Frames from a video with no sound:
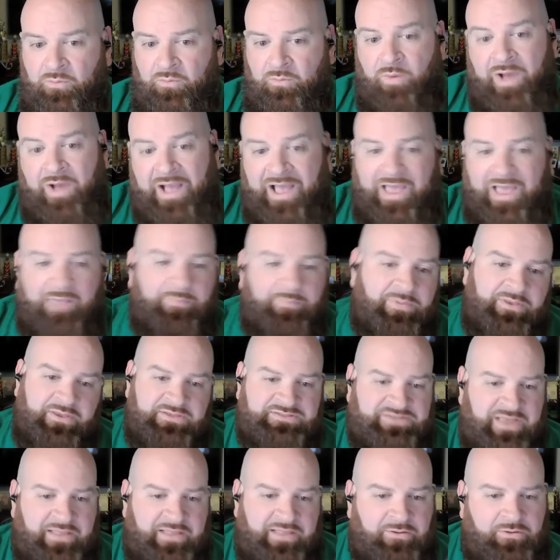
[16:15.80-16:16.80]
Why?
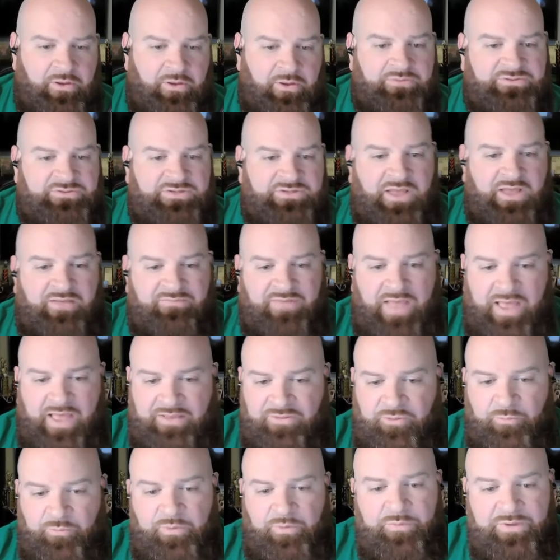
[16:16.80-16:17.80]
Because Caitlin Clark's going to have
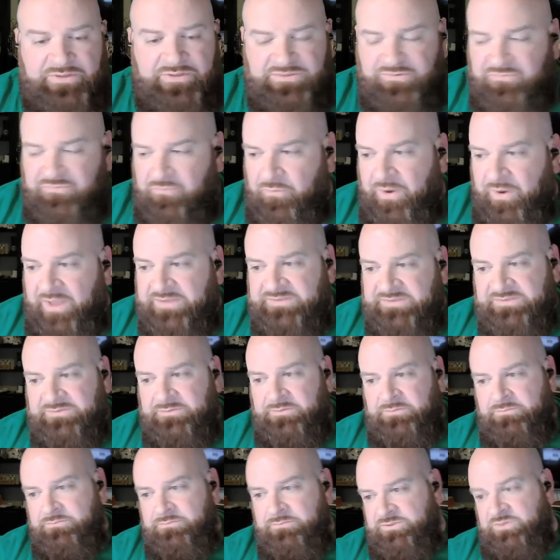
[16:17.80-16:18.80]
had 3 weeks of rest
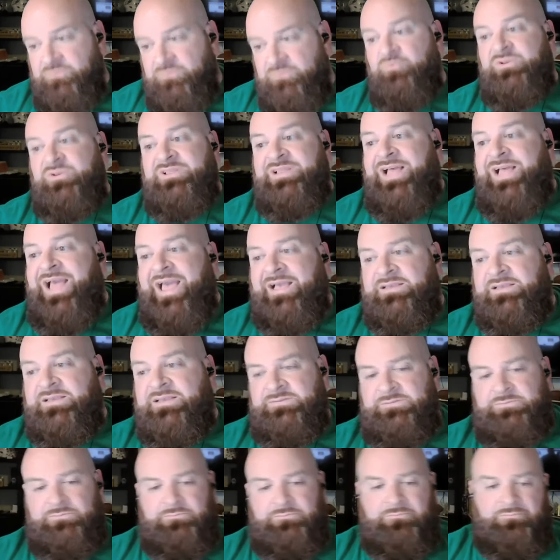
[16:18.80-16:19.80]
to
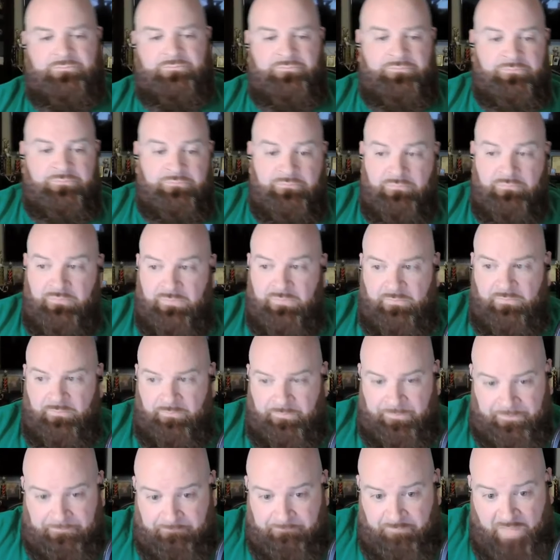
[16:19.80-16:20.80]
relax.
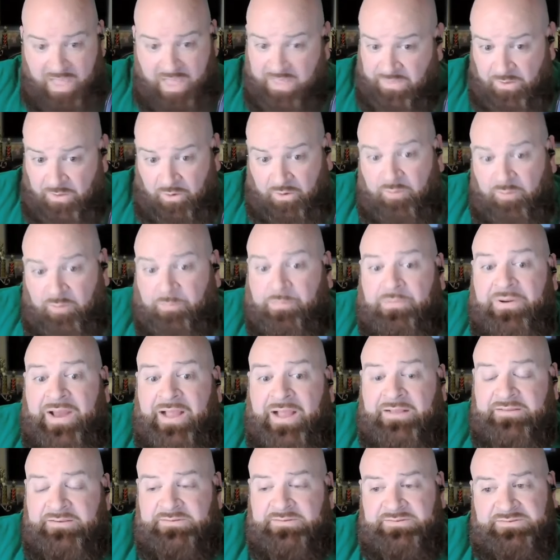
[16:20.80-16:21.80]
And they're going to
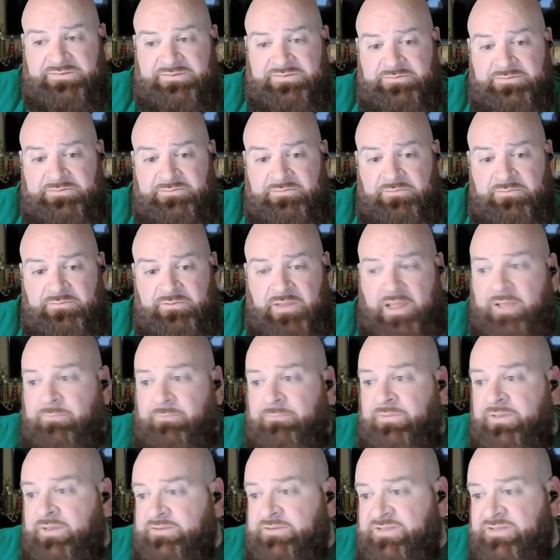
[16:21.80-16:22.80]
practice.
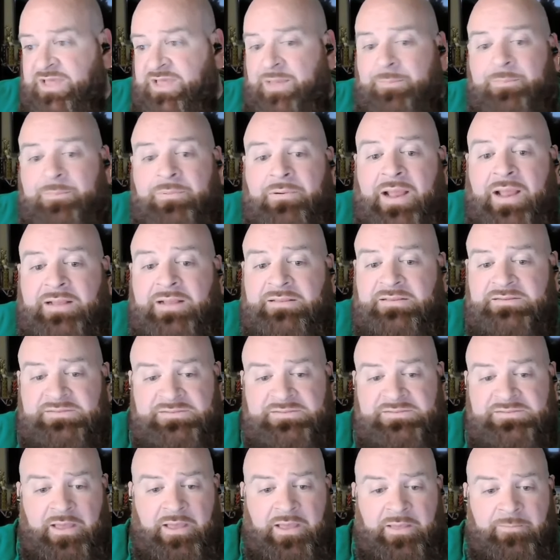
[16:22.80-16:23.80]
And because of that practice
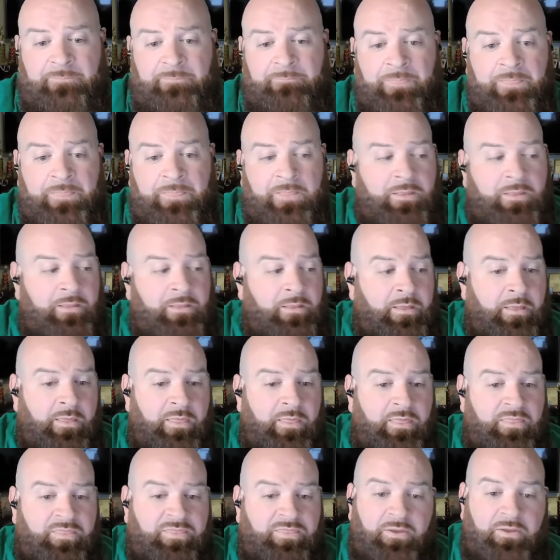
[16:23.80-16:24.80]
time,
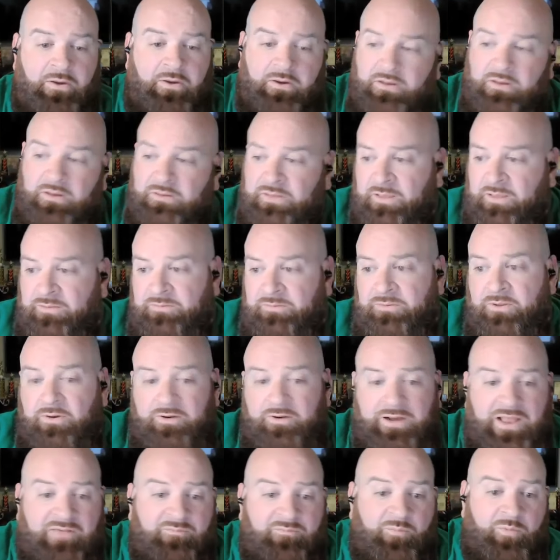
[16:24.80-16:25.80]
they're going
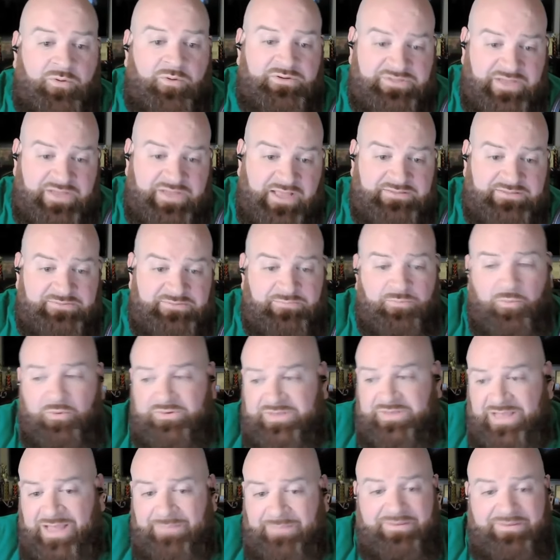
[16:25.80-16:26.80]
to have more
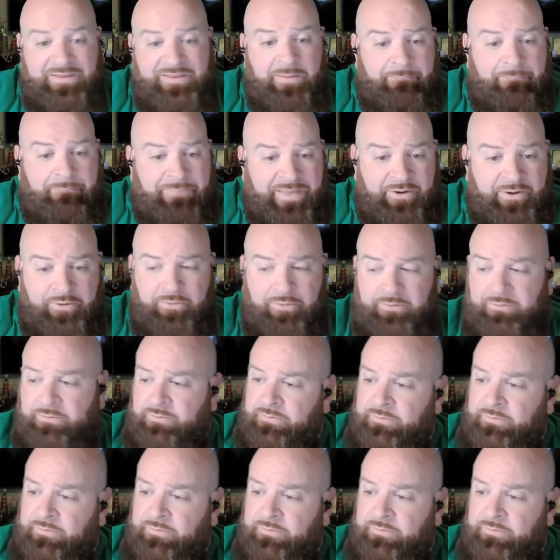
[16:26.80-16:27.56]
time to get better.